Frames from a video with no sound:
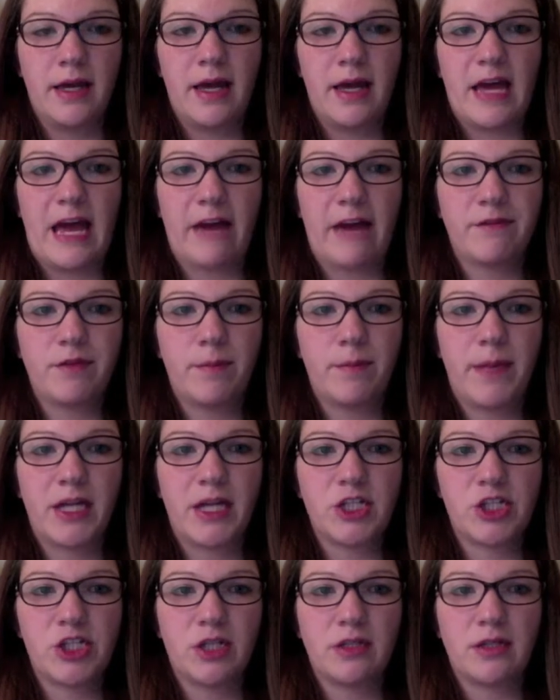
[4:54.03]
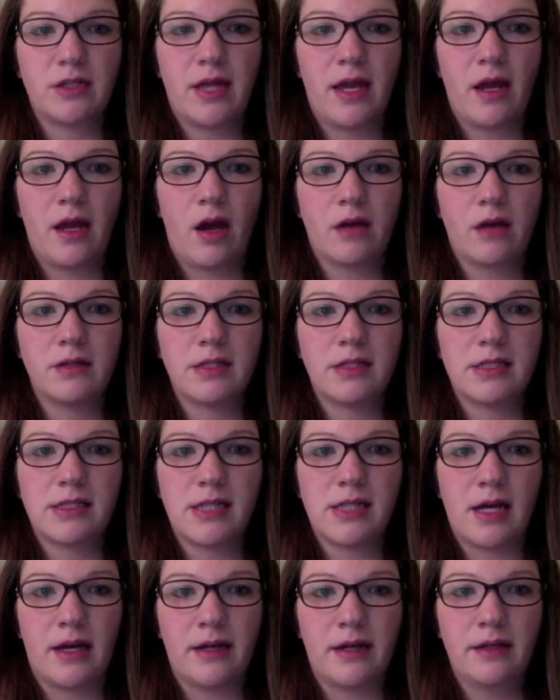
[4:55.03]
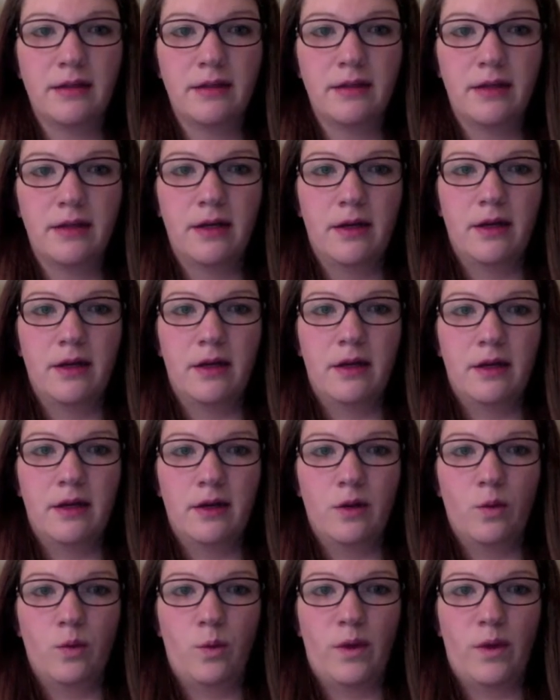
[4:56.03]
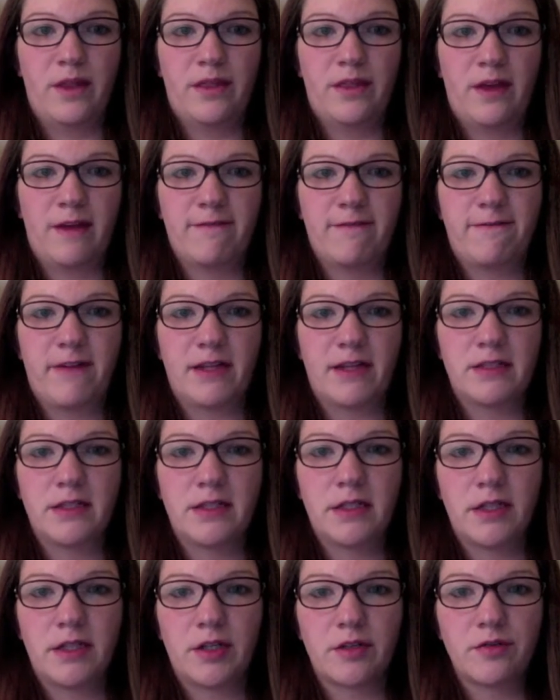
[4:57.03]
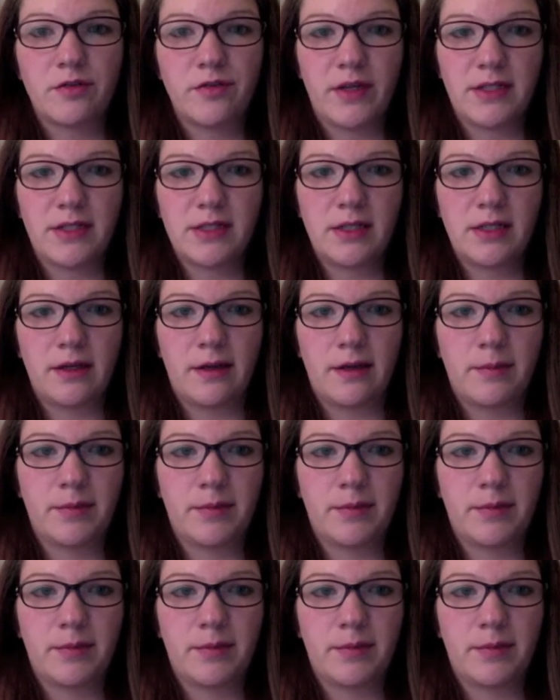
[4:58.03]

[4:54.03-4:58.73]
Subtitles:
Have the patient lay on the side with the affected ear facing up.